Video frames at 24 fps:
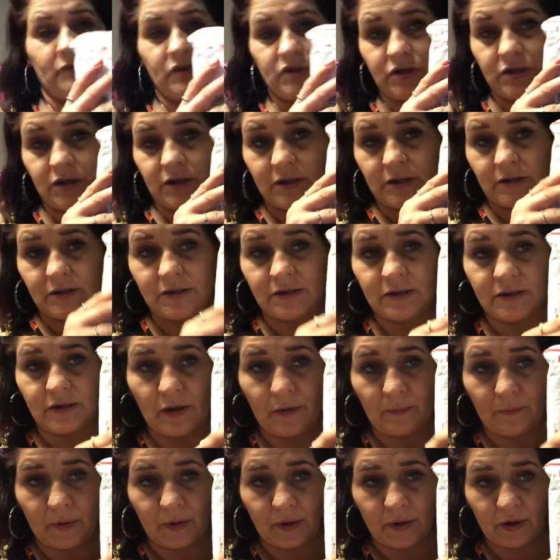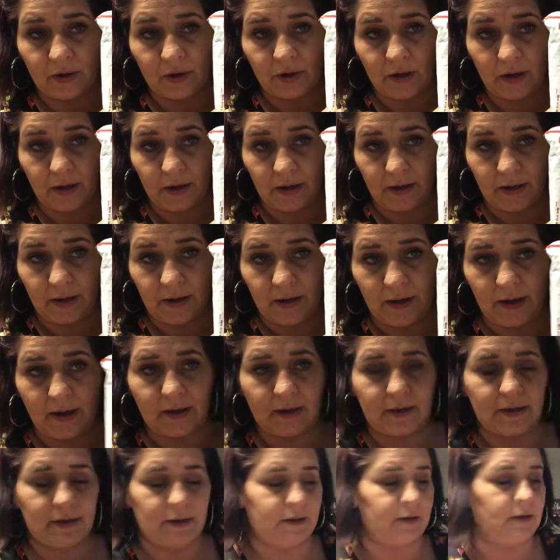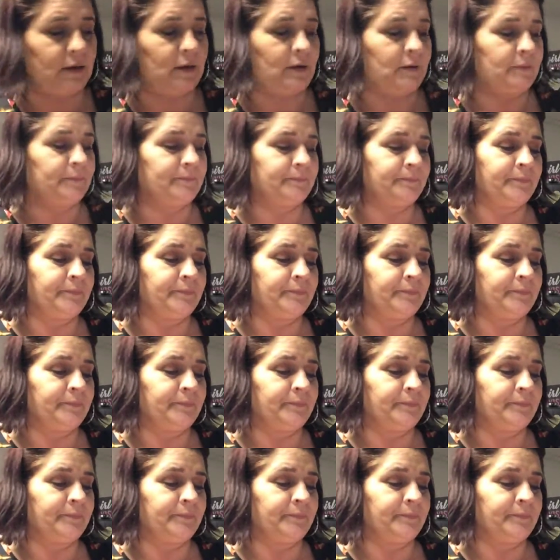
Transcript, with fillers: She is number nine.